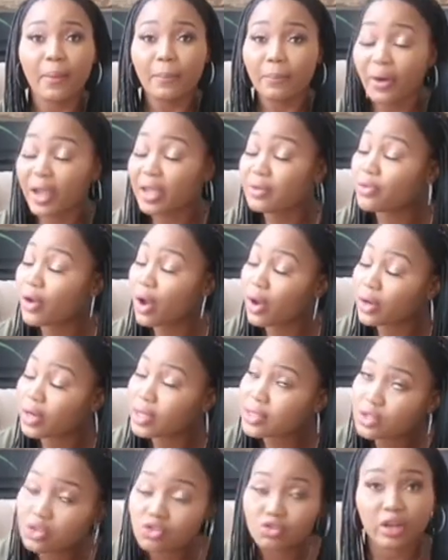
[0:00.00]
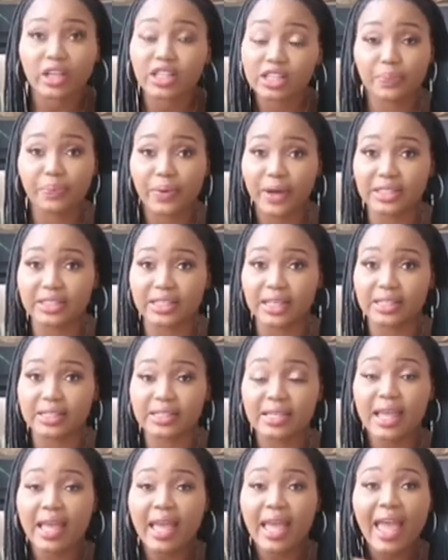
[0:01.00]
But if you're on a strict
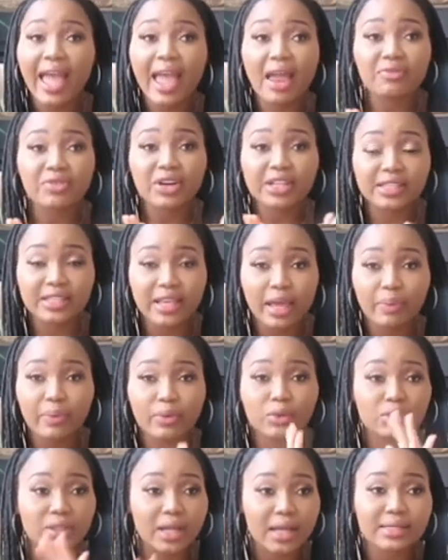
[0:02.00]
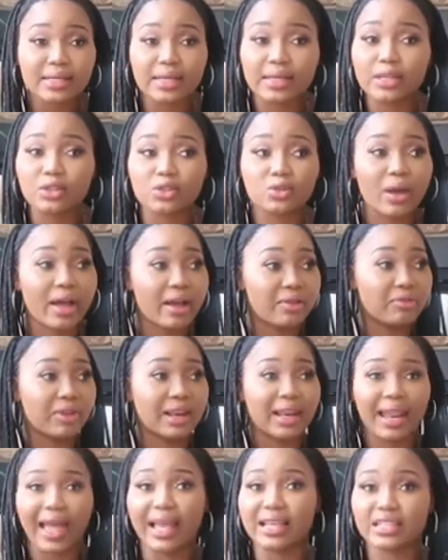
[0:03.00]
budget, every table doesn't need to have
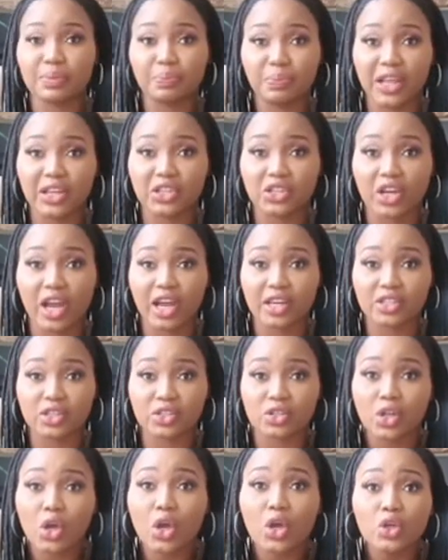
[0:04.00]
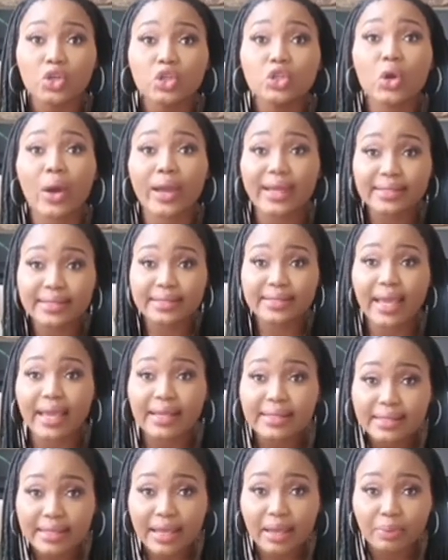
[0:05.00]
glass plate charges. Your
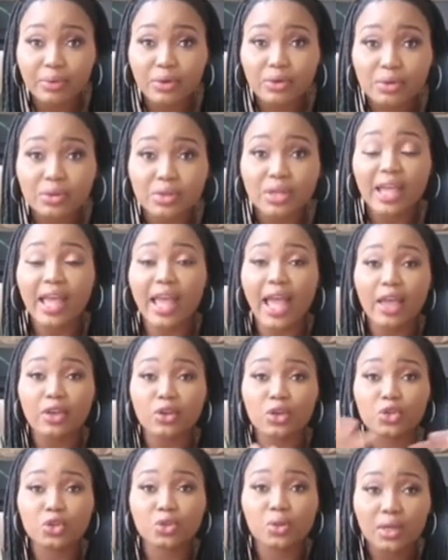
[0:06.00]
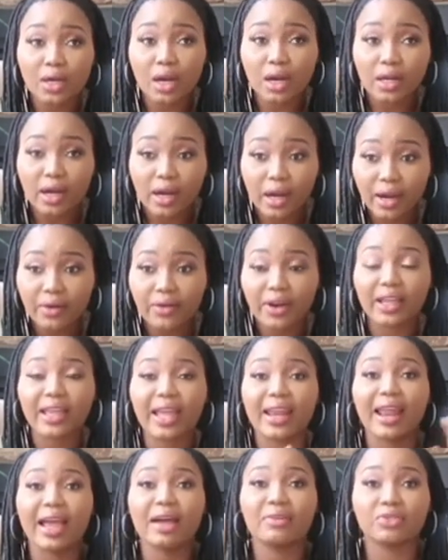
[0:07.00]
estate tables and your sweetheart area
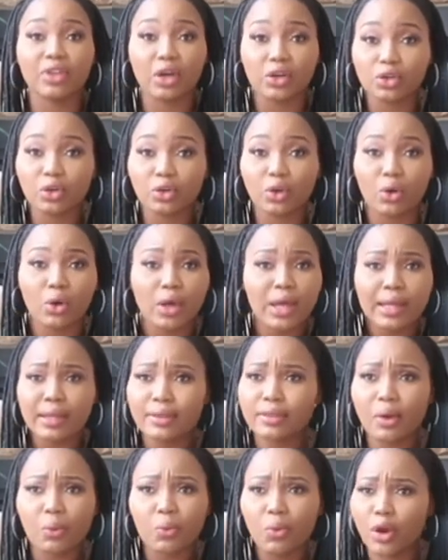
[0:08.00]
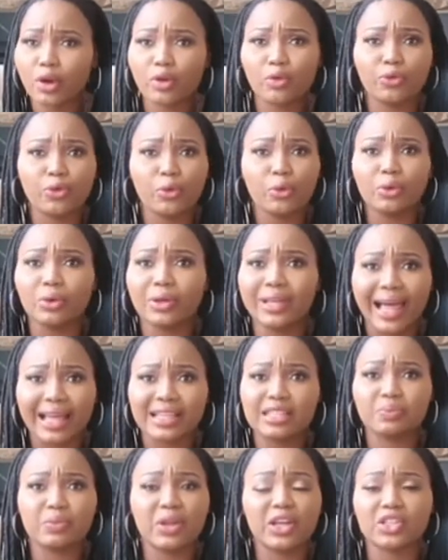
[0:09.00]
can have the, the wonderful
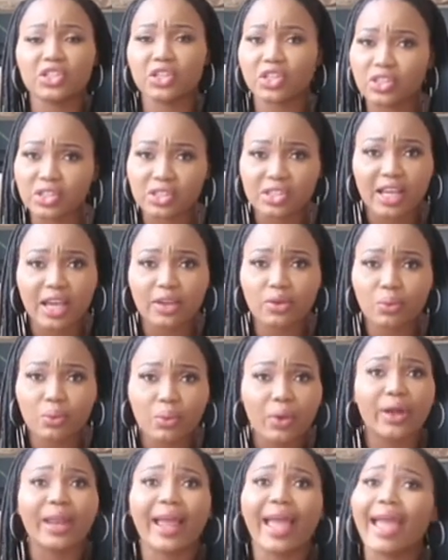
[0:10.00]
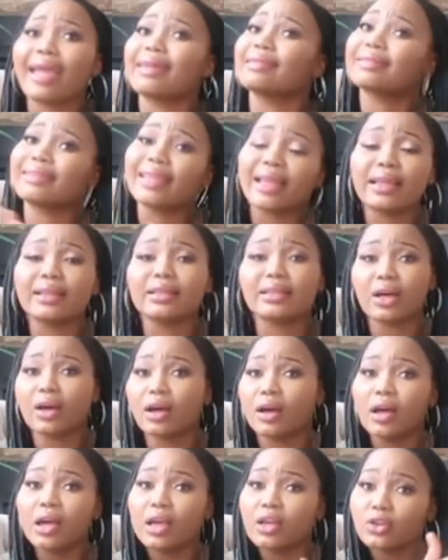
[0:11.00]
glass plate charges that you want. And then
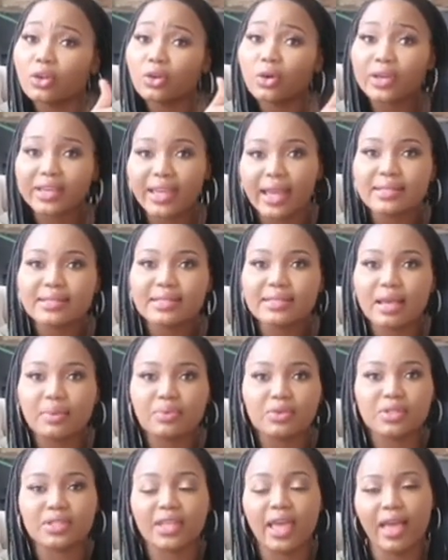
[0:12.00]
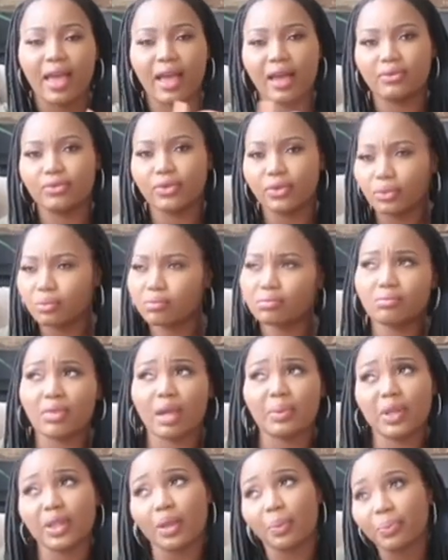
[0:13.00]
the, guest tables can have
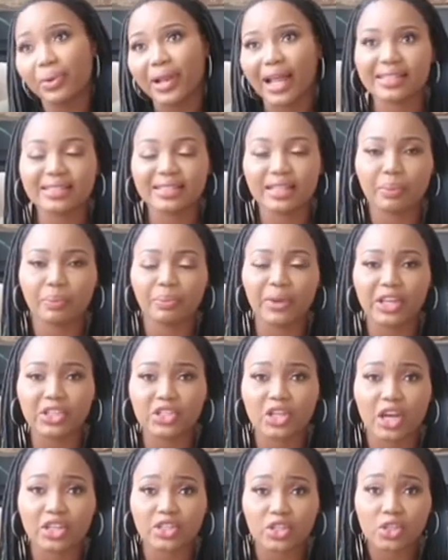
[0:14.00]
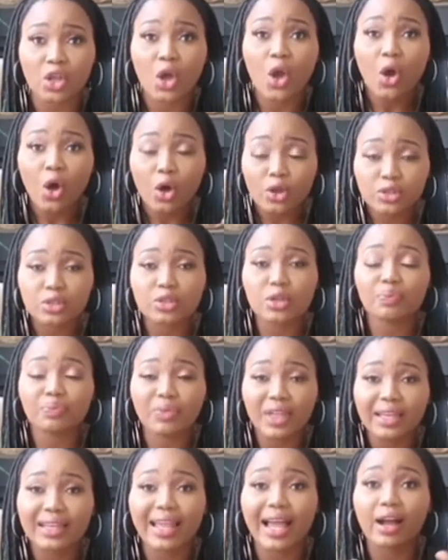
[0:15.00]
maybe the plastic plate charges or
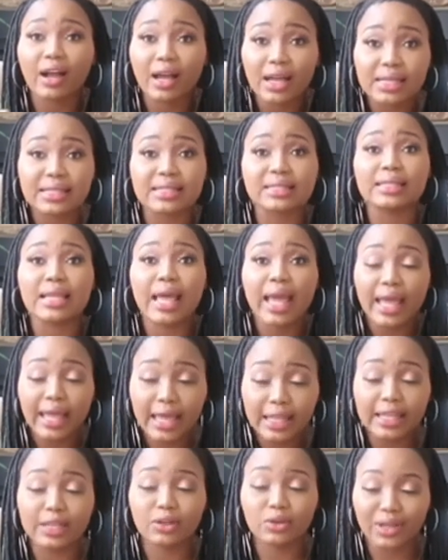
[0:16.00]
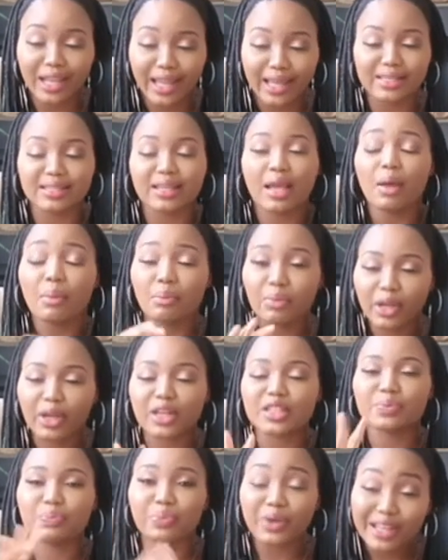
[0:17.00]
something that costs a little less,
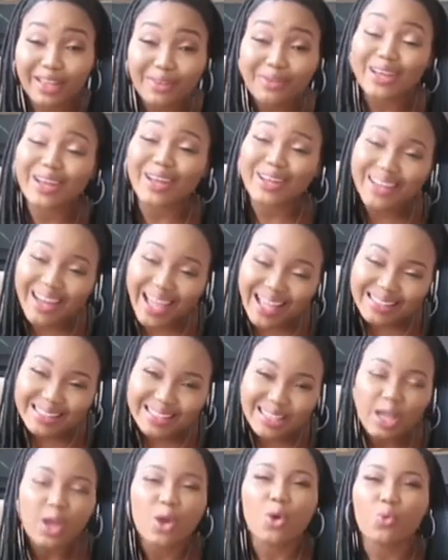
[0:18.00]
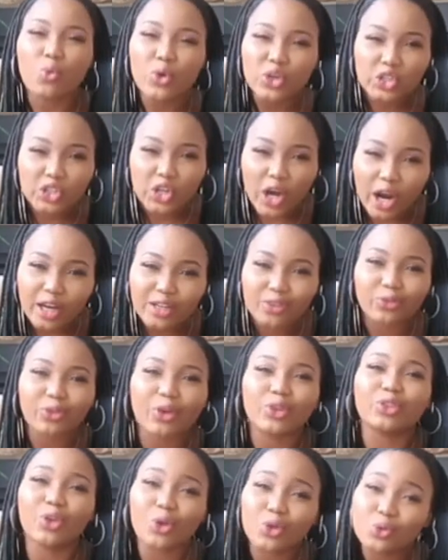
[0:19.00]
because believe it or not, we charge
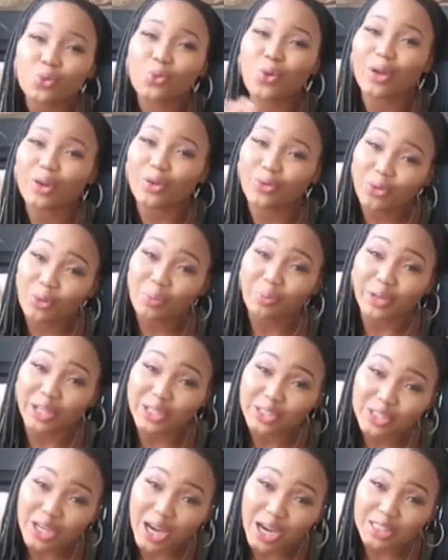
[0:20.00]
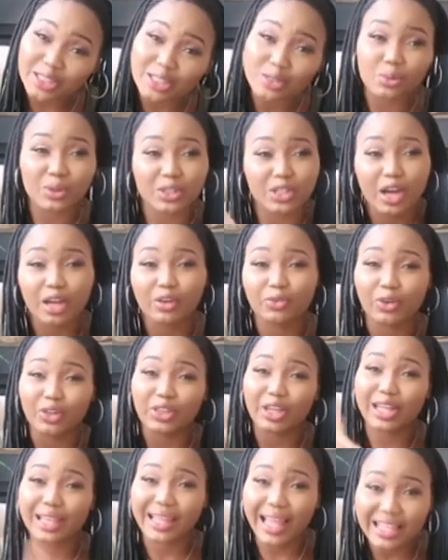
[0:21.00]
for those wonderful plate charges, we charge for
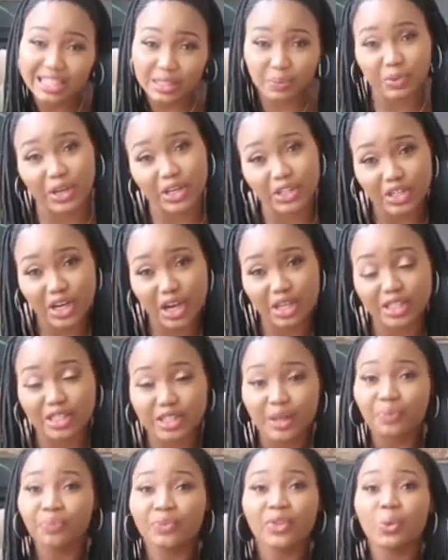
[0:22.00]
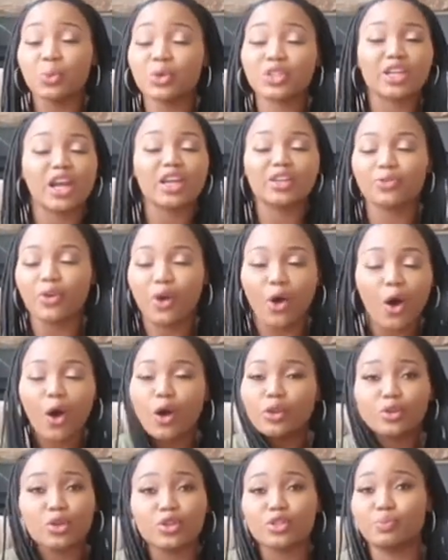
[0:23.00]
the glass plate charges, we charge for
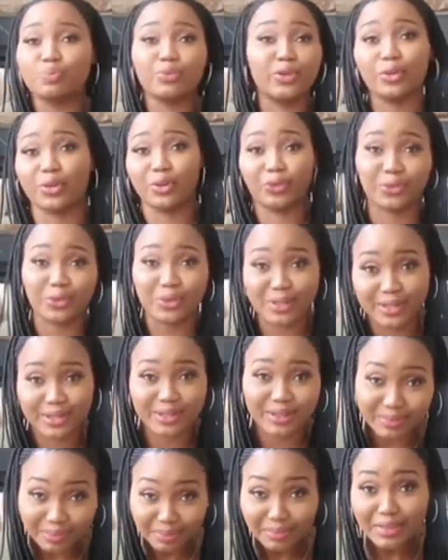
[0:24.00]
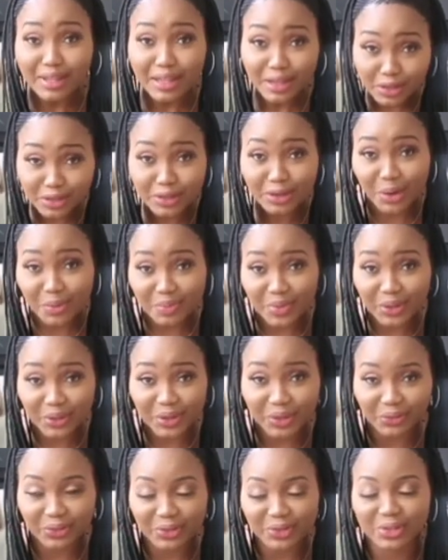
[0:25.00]
all those beautiful,
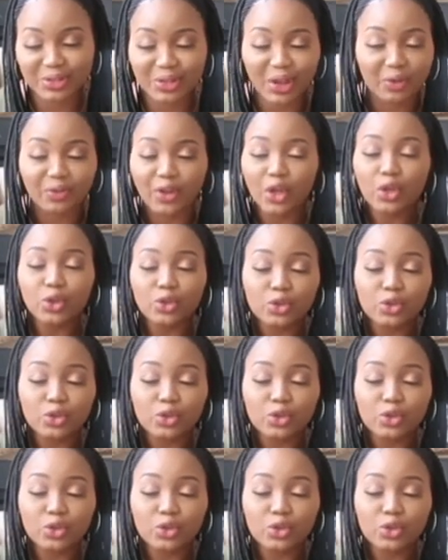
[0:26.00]
beautiful stuff.